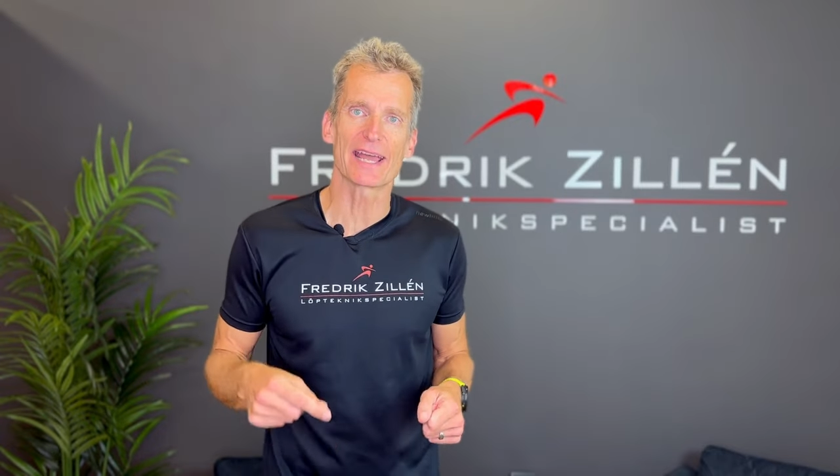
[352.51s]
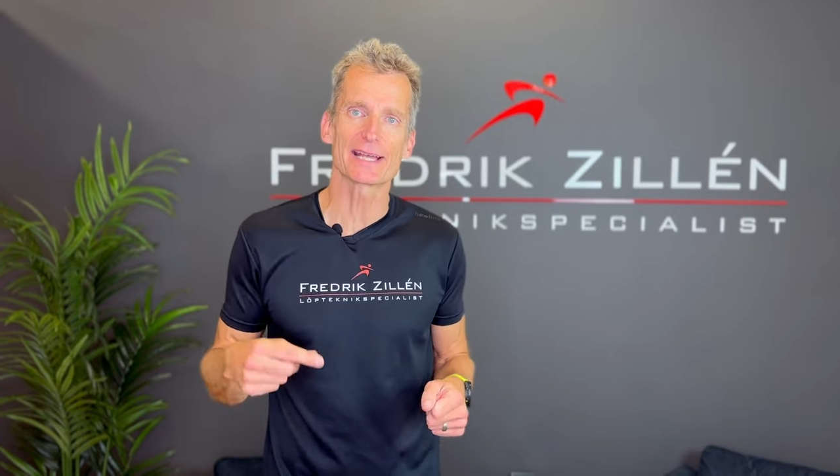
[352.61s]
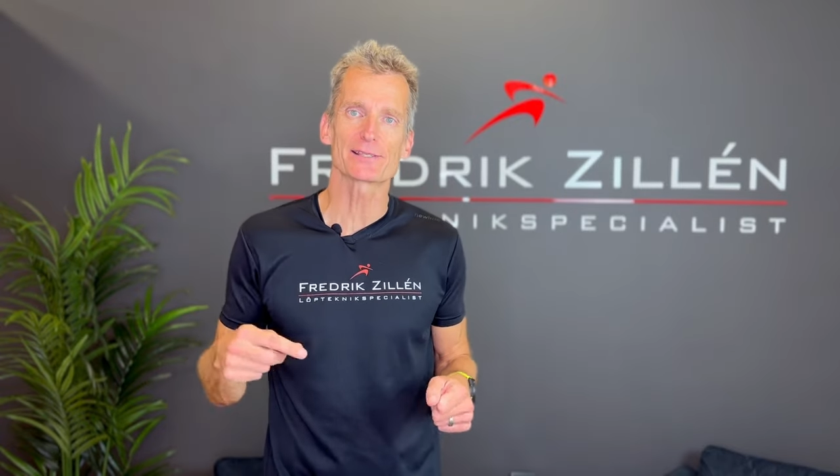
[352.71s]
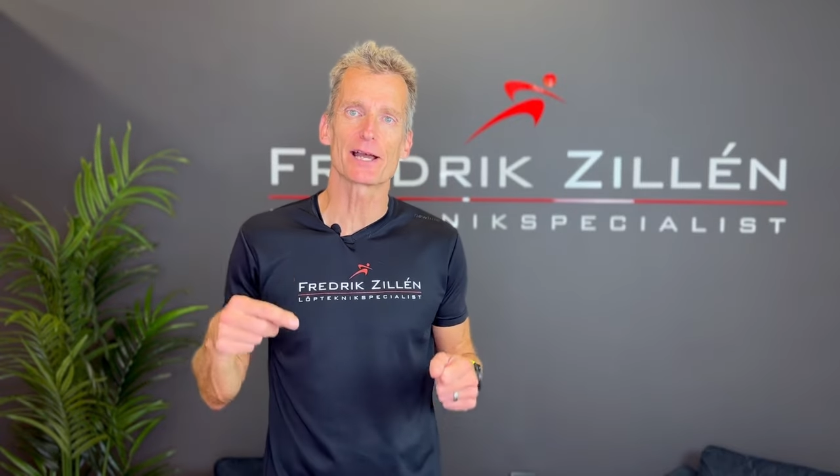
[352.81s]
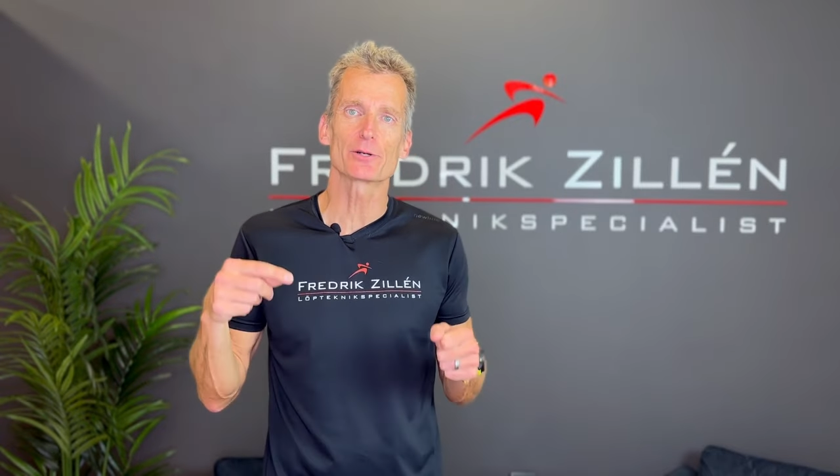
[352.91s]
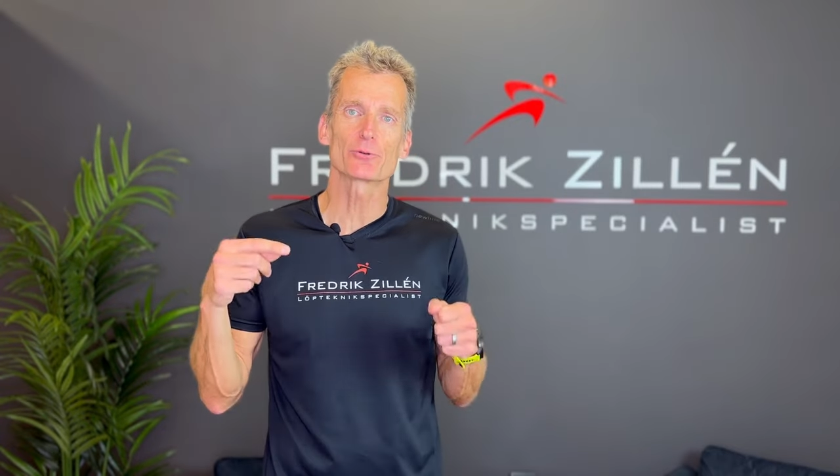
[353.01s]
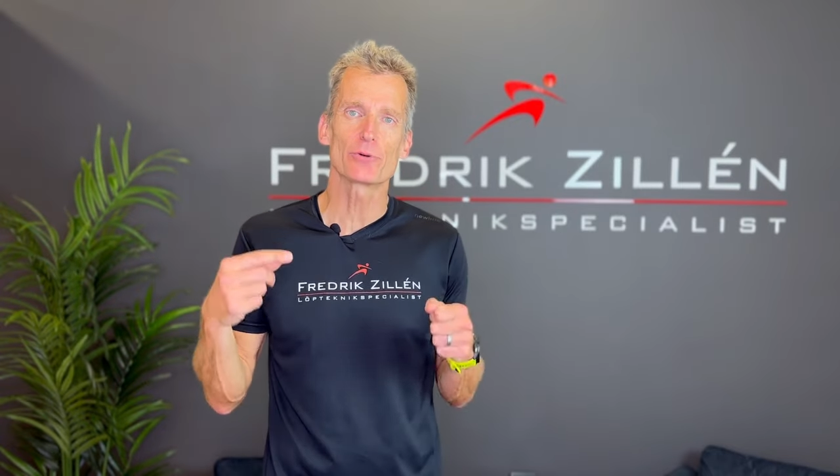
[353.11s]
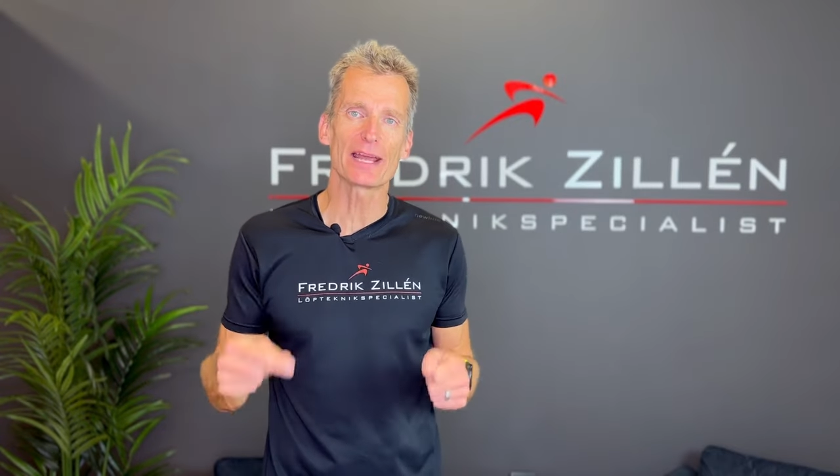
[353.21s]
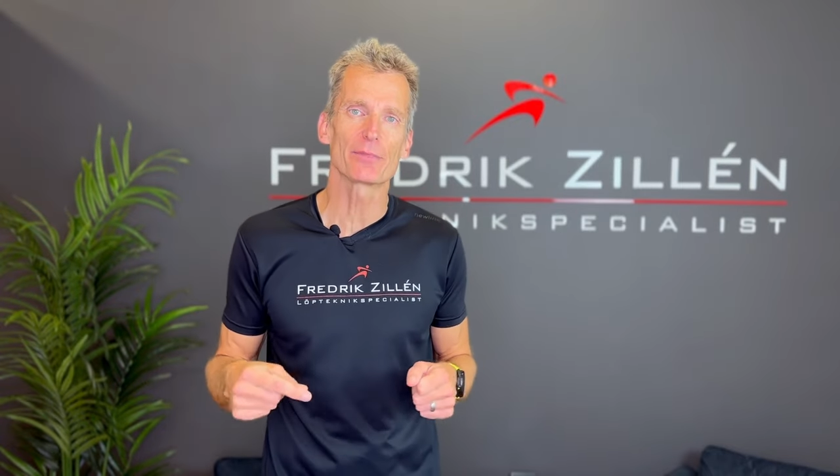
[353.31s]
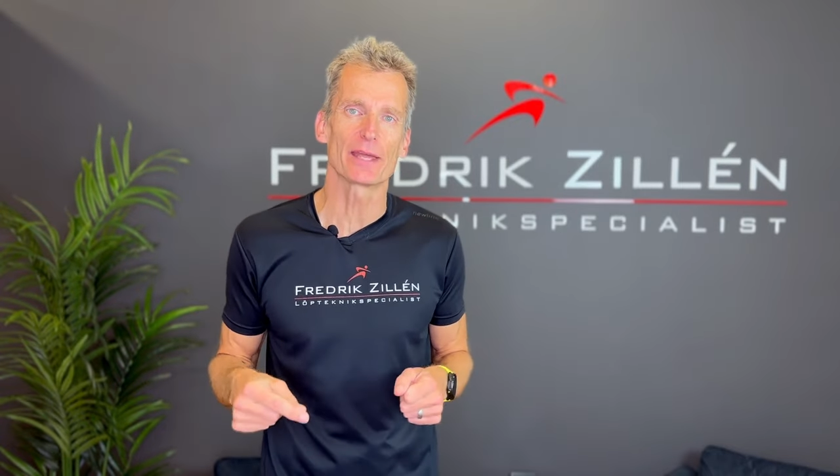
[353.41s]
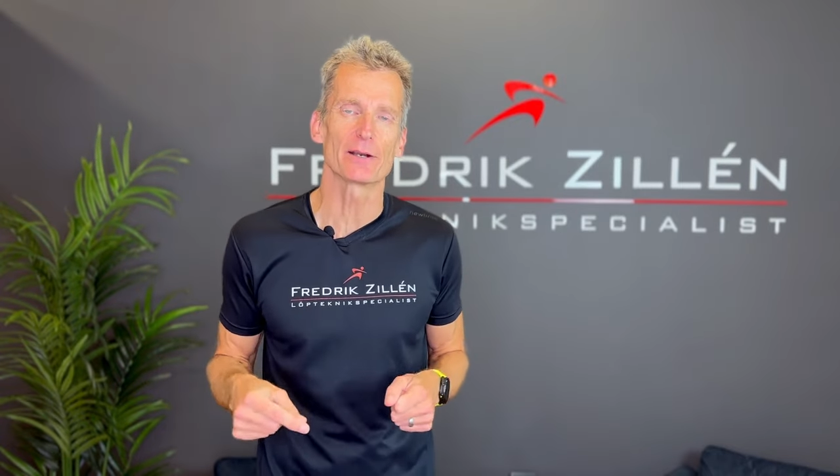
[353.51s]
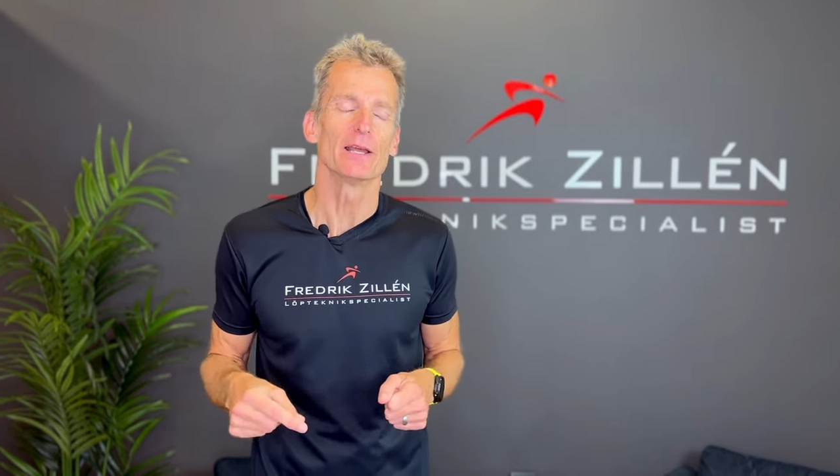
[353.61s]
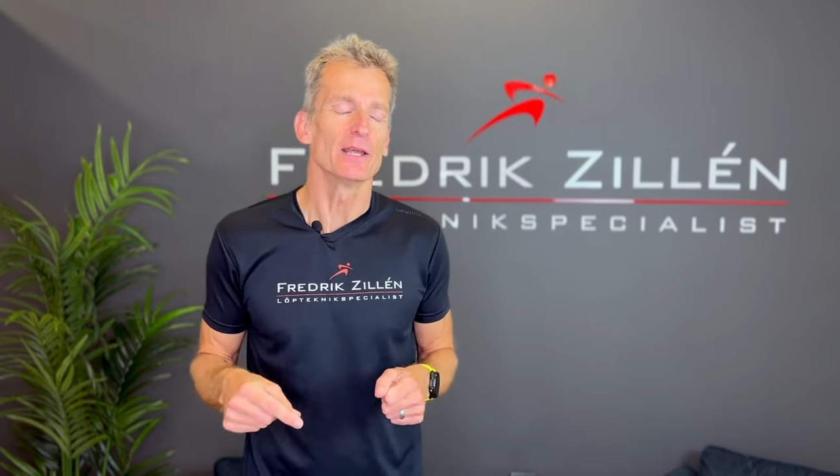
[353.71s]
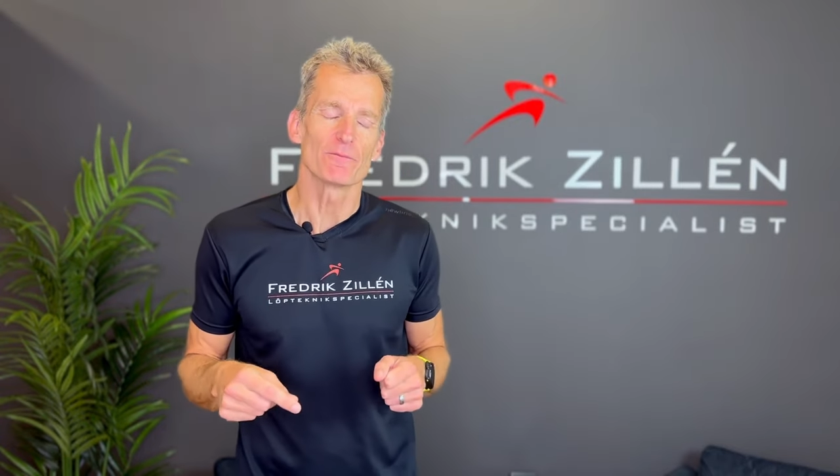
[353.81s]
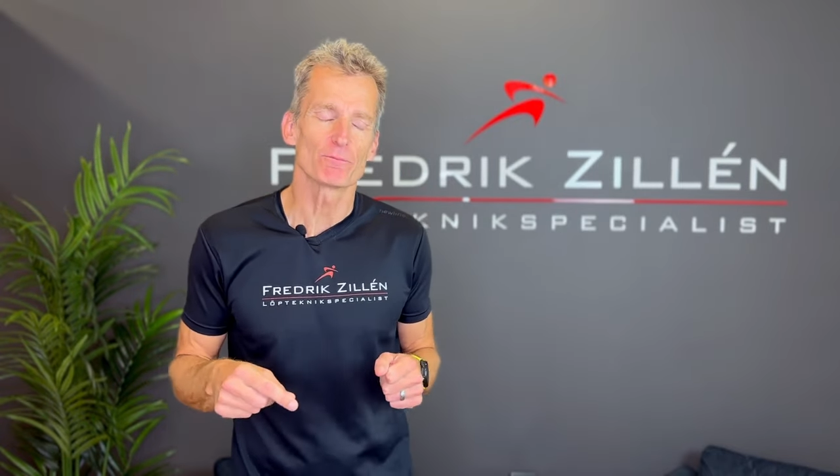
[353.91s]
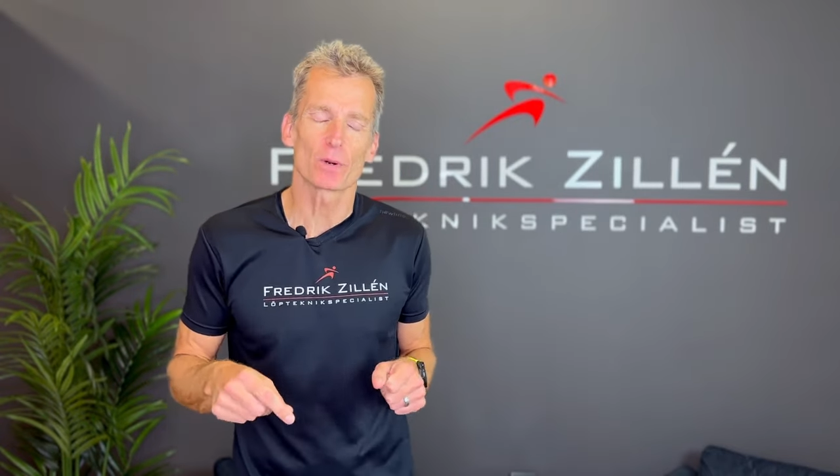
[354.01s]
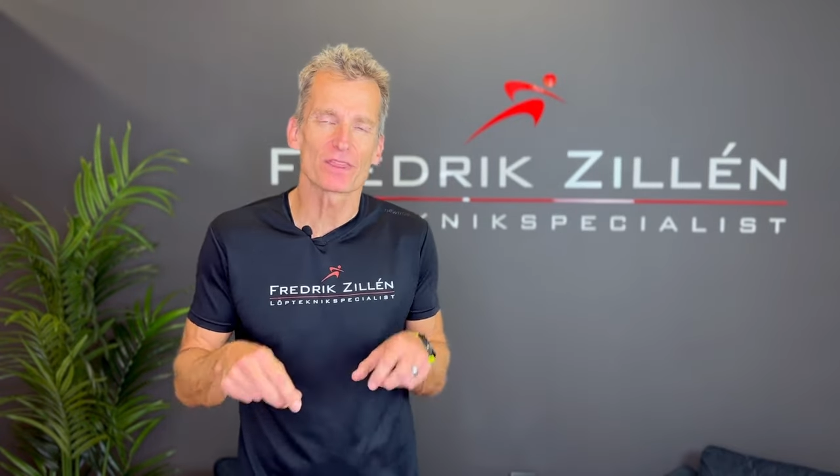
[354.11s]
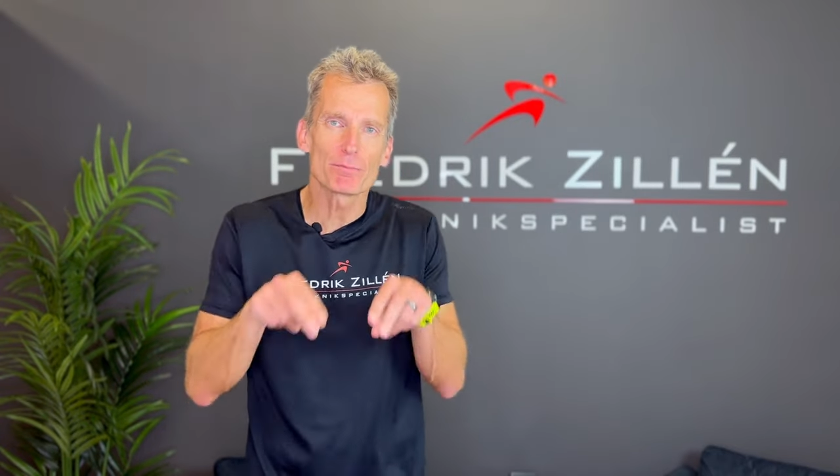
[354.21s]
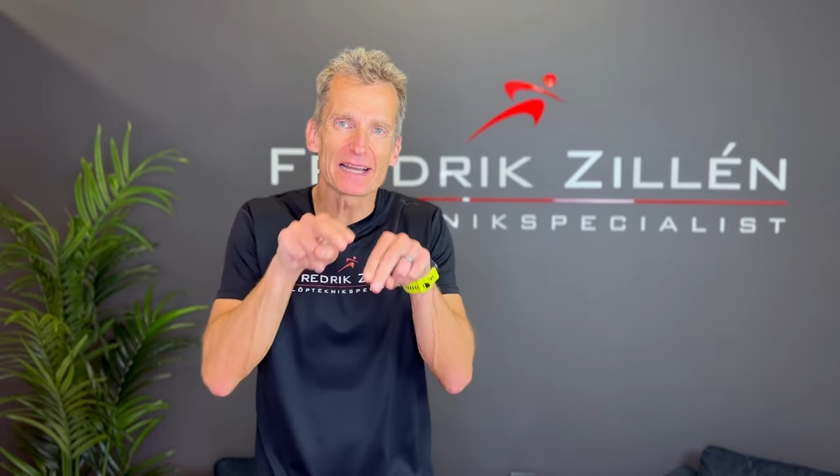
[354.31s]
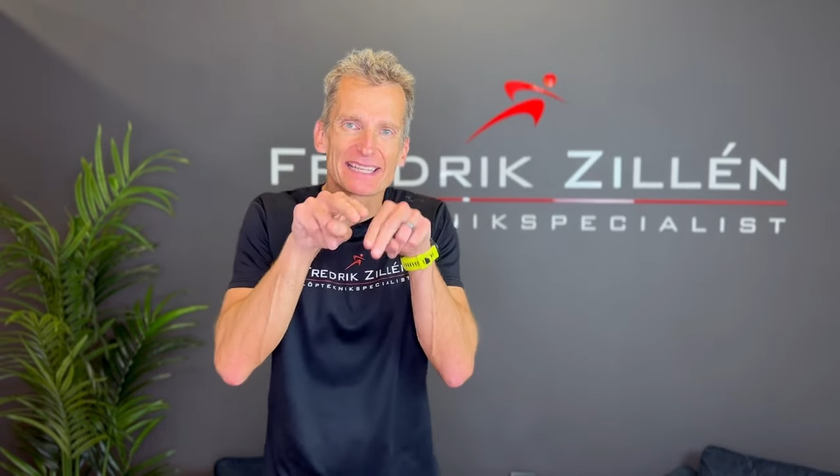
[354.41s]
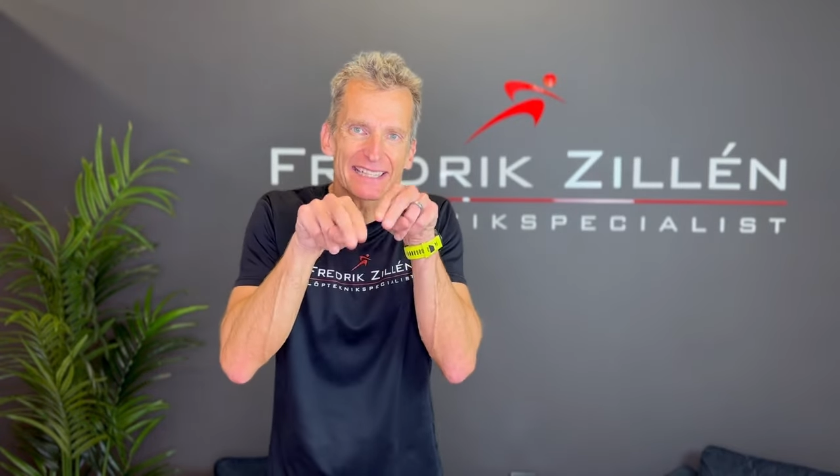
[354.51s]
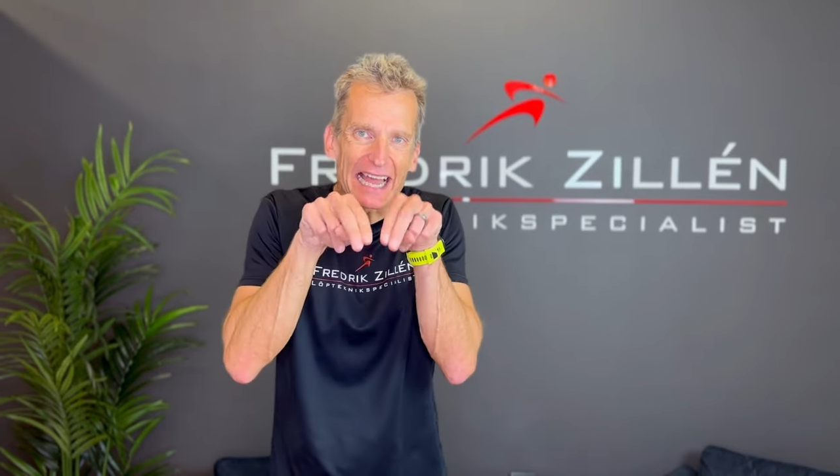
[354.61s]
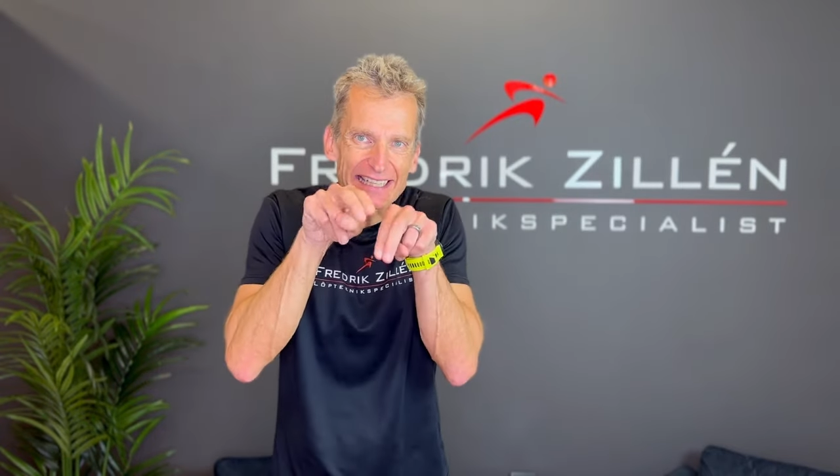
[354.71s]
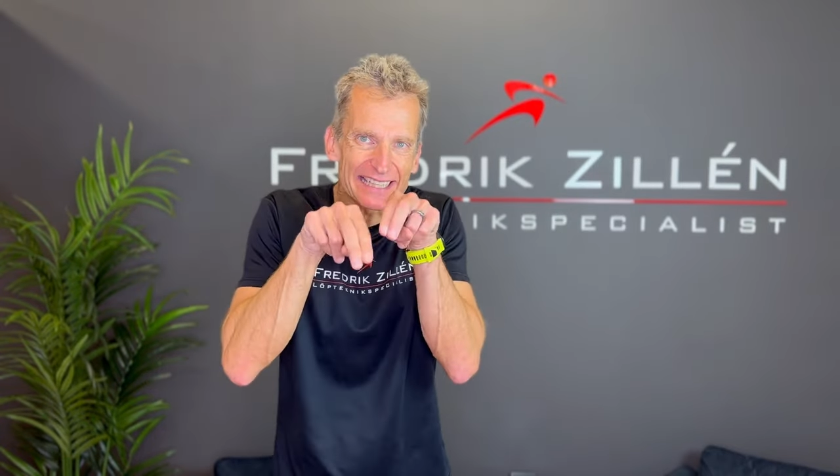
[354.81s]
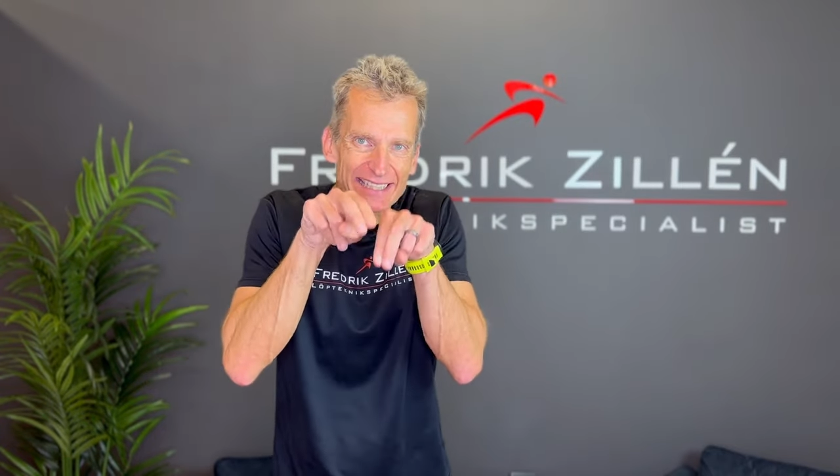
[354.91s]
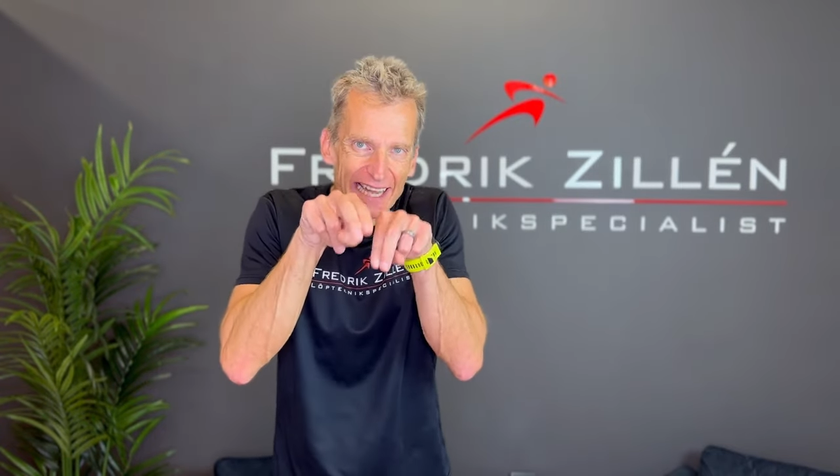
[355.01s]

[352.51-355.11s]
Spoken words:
as I ran there with my tiny,